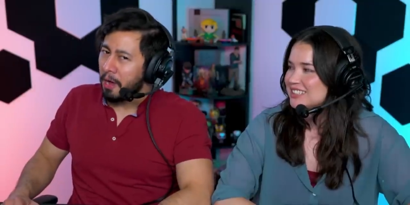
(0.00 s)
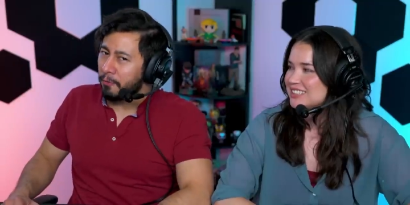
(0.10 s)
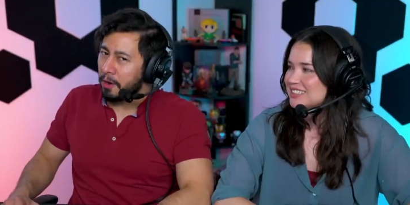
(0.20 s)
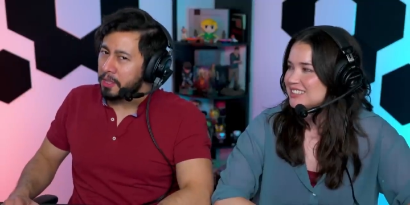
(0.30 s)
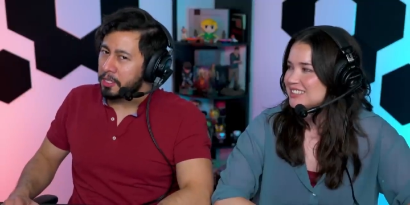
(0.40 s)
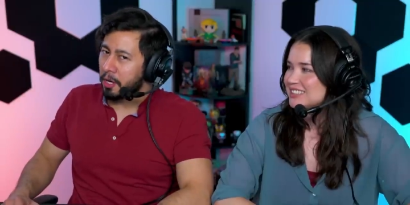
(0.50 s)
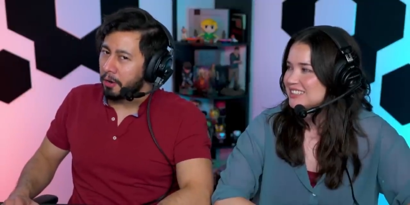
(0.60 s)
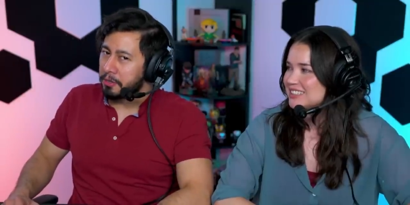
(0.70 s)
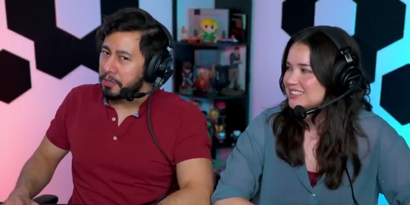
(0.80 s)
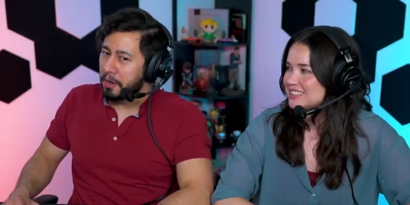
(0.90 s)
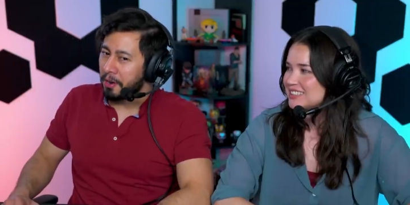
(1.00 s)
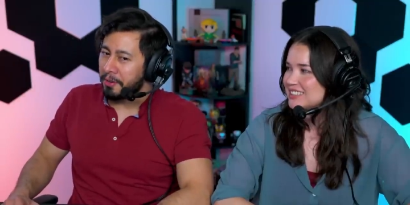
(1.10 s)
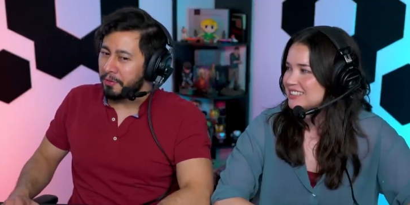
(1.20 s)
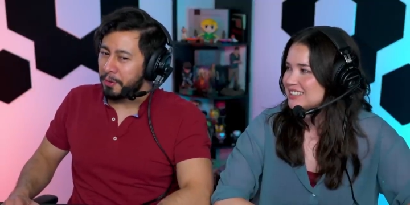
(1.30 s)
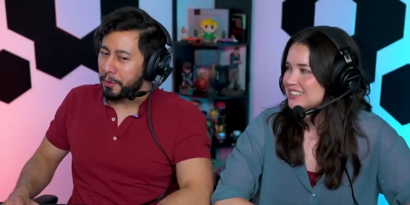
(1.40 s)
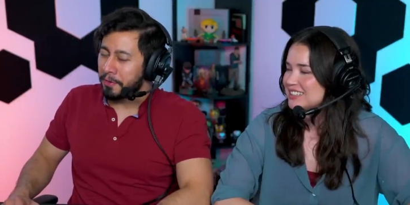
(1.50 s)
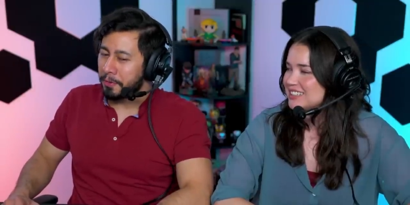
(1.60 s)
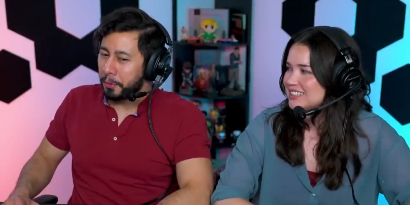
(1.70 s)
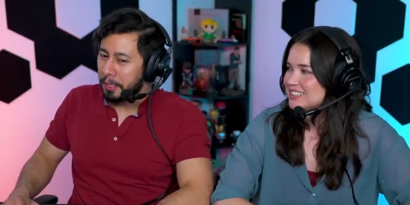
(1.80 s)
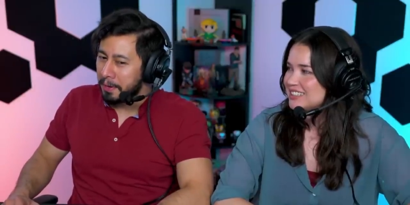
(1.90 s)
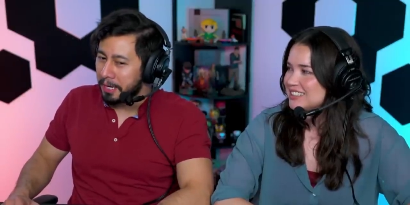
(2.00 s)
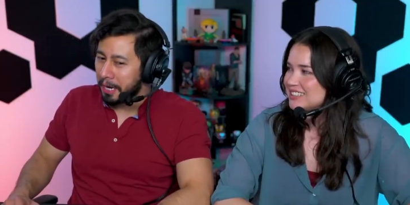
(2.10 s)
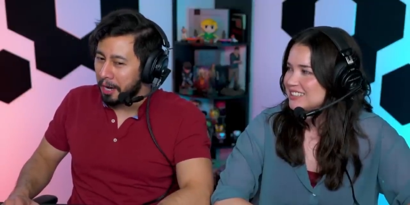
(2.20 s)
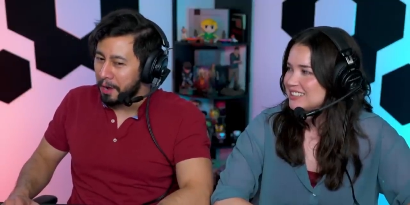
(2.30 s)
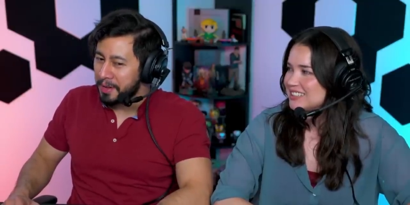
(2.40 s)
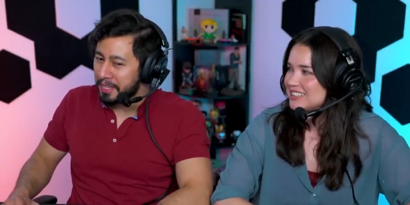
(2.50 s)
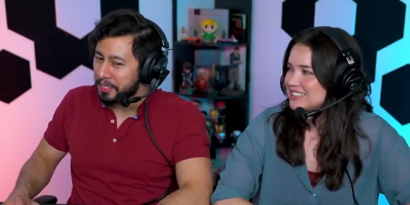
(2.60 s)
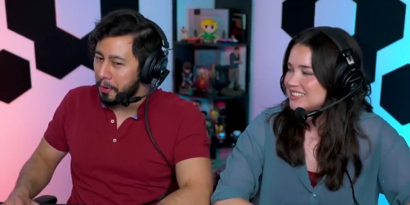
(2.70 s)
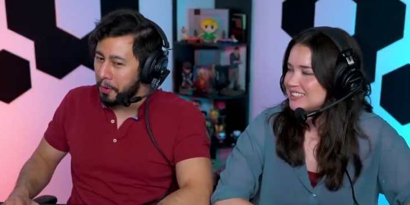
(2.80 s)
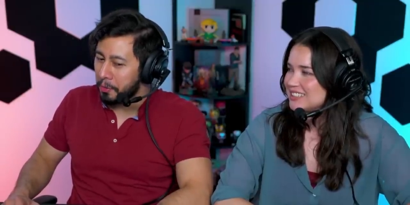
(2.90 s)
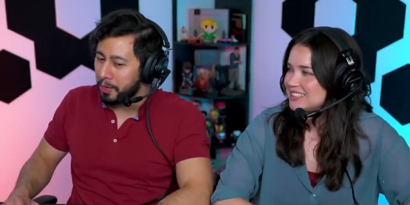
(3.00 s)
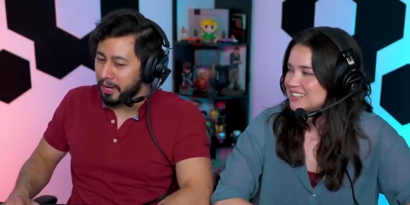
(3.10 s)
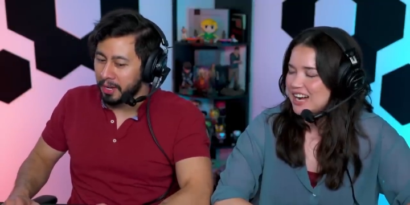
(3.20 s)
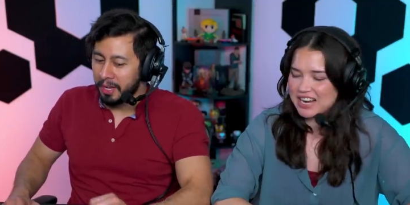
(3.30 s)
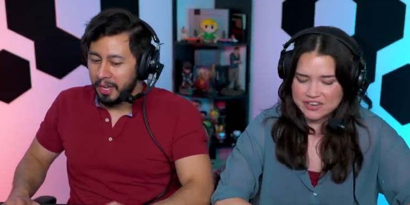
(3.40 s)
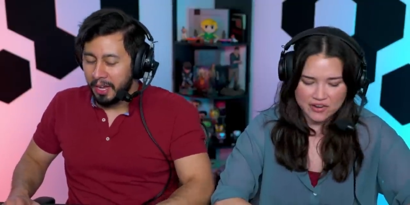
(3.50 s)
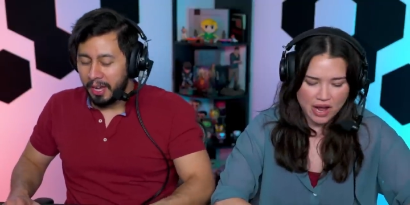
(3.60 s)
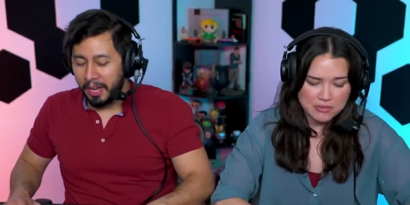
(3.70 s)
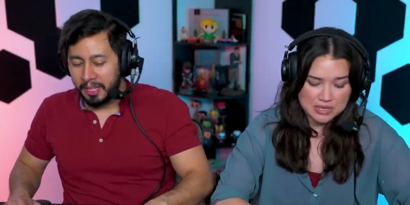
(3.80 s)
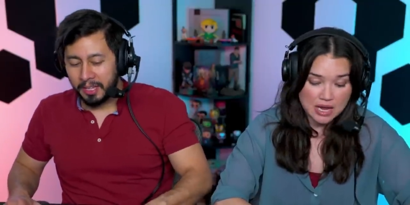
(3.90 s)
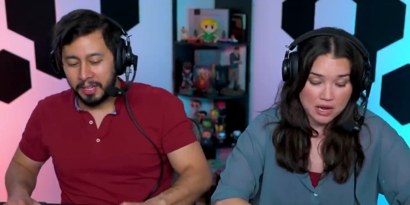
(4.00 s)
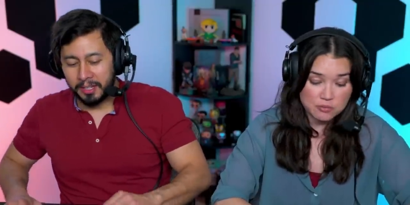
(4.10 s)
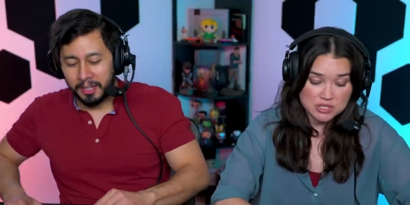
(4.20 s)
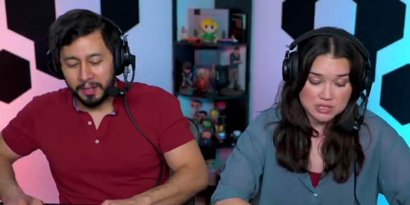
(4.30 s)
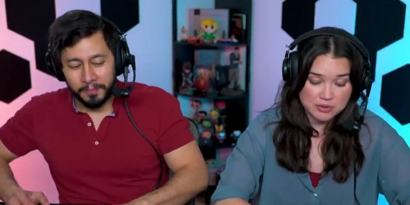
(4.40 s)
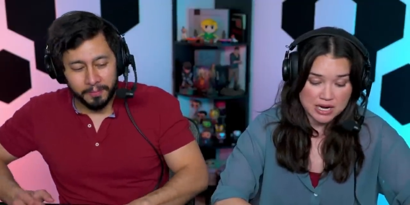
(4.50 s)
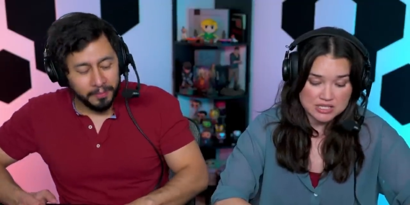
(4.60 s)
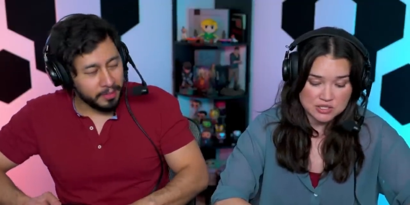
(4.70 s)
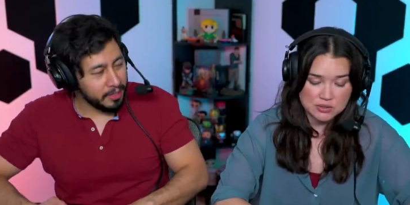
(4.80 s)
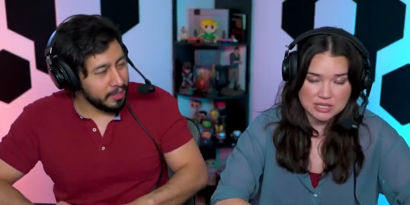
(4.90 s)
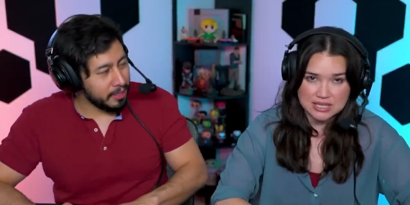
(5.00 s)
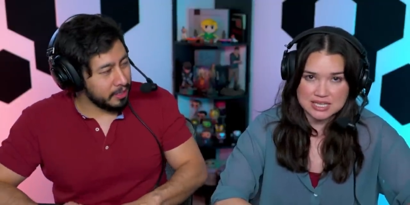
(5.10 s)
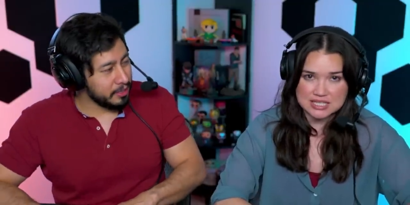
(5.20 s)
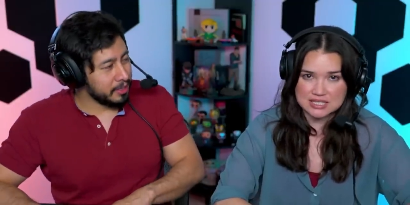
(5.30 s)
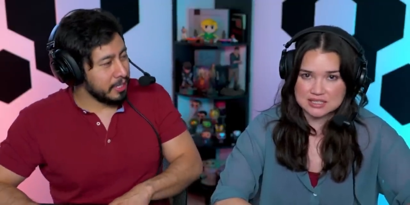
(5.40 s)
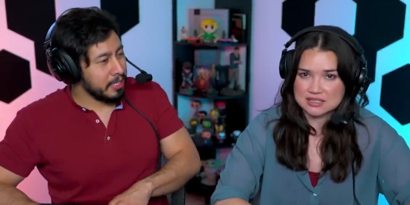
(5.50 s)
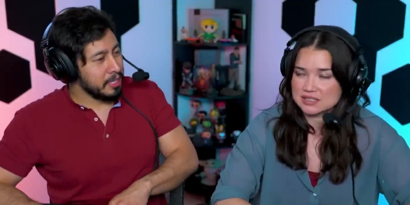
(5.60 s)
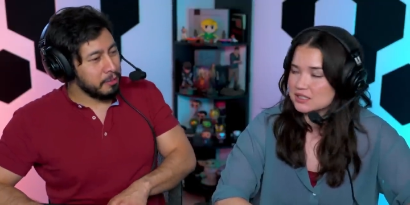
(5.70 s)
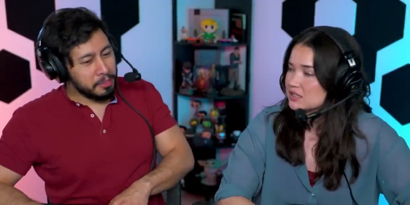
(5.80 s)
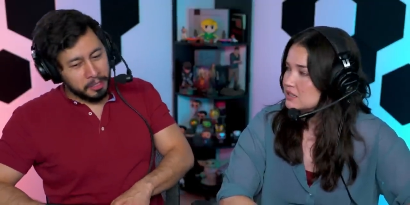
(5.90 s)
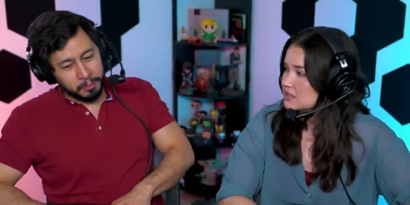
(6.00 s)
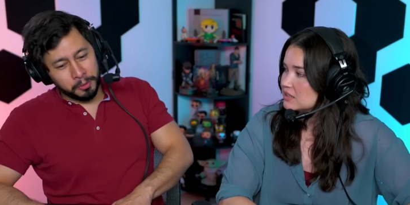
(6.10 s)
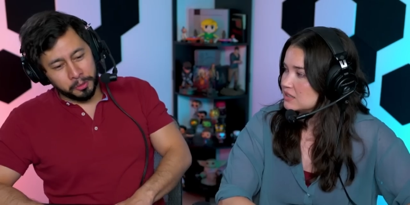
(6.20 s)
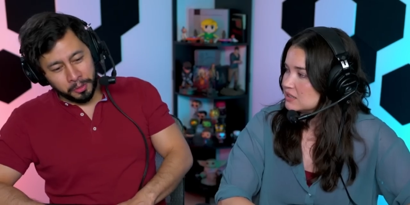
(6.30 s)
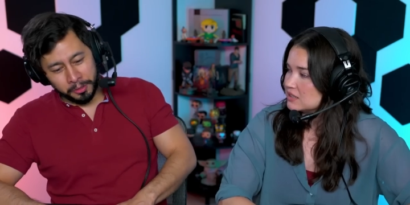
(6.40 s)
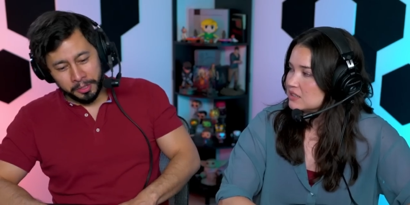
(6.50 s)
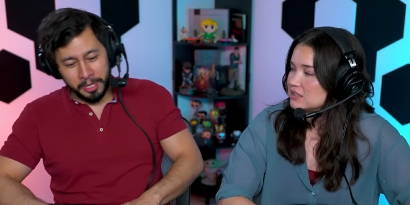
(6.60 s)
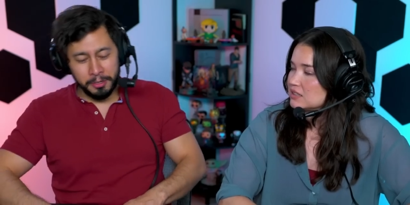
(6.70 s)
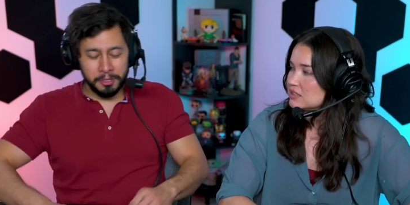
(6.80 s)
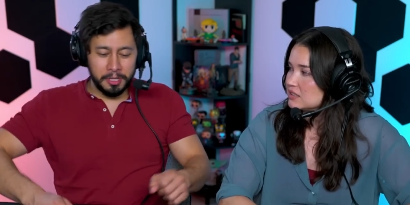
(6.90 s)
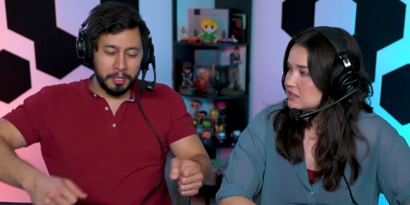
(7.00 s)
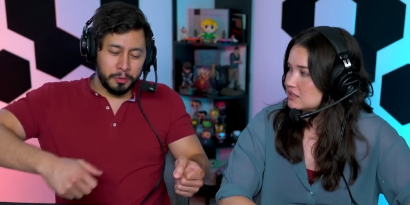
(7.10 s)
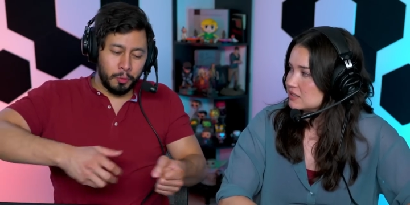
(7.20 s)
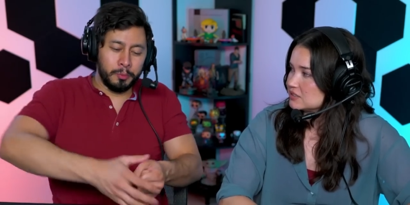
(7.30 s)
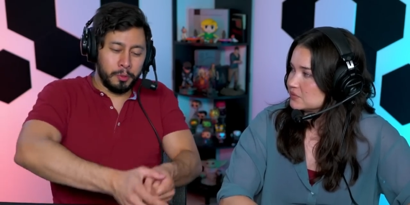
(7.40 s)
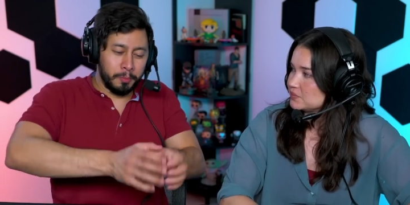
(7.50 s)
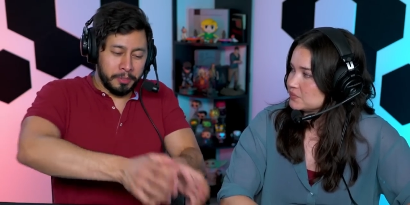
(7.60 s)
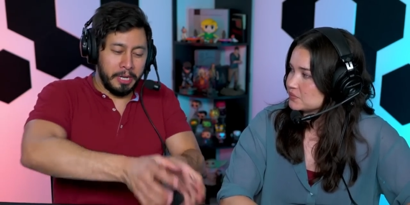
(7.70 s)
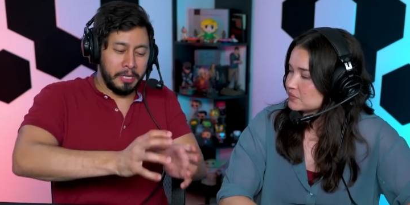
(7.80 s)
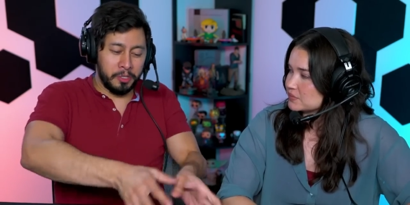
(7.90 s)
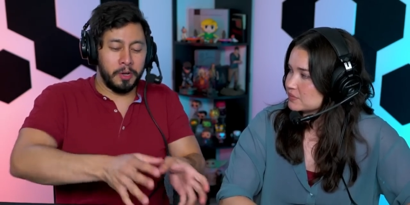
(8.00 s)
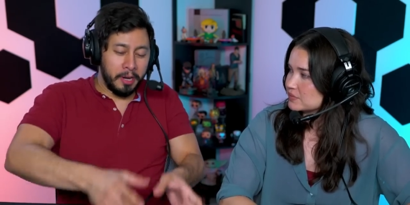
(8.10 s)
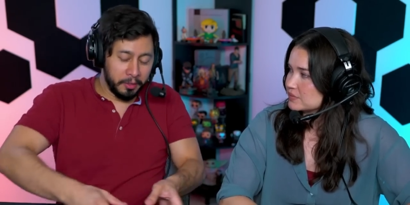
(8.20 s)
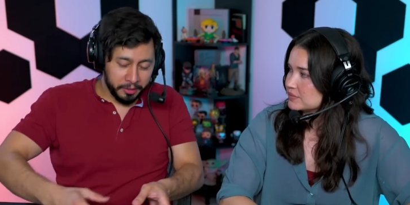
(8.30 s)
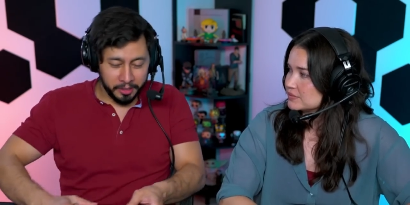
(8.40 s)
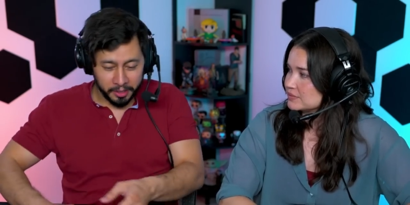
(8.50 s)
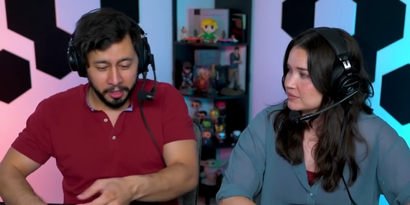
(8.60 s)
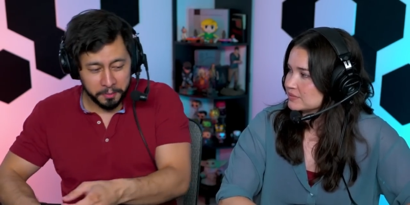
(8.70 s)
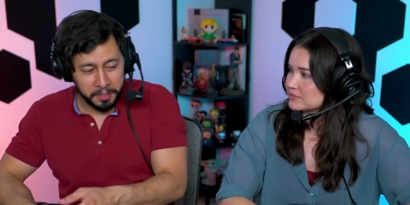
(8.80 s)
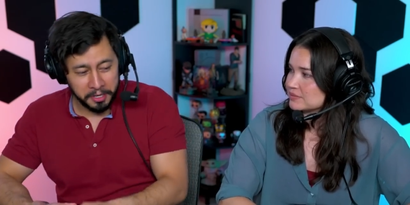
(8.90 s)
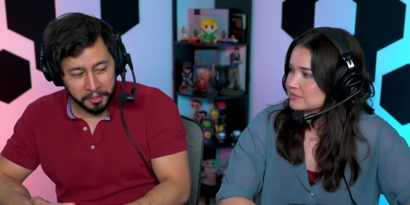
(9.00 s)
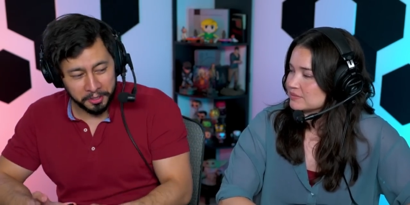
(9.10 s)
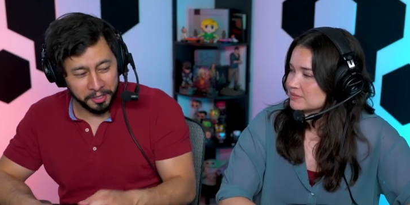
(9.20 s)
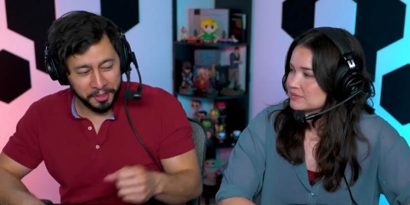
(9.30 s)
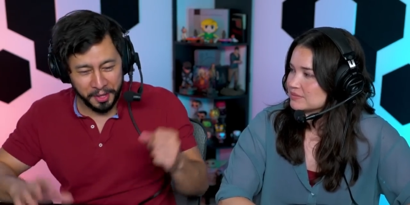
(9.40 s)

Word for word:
Speaker 1: how far this goes. You know, if you if you're really making a comment comment. Let's go all the way. I know. I, then, I was
Speaker 2: surprised too that they did it. And
Speaker 1: then you see some. Then you see the stormtroopers getting strangled and the guns being turned on.